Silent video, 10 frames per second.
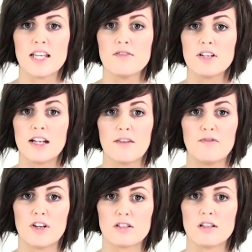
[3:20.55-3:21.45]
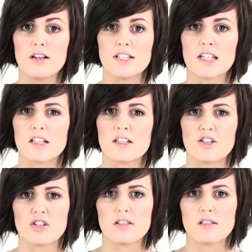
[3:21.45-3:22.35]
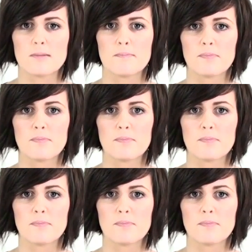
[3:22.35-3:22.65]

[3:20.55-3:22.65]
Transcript: even in adverse lighting conditions.